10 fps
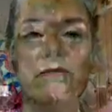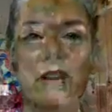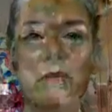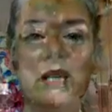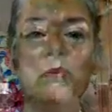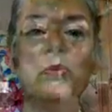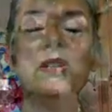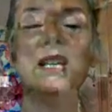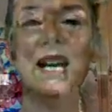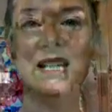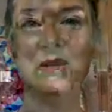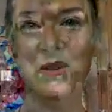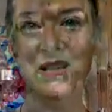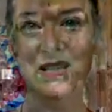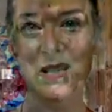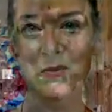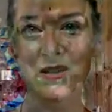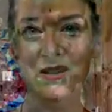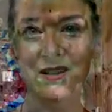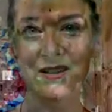feminine body has been
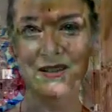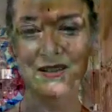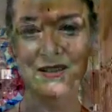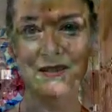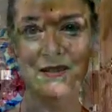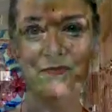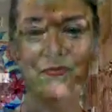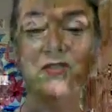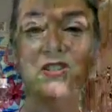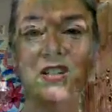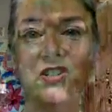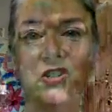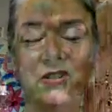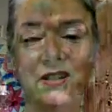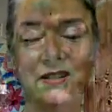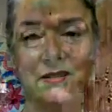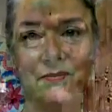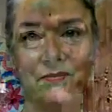demonized for centuries.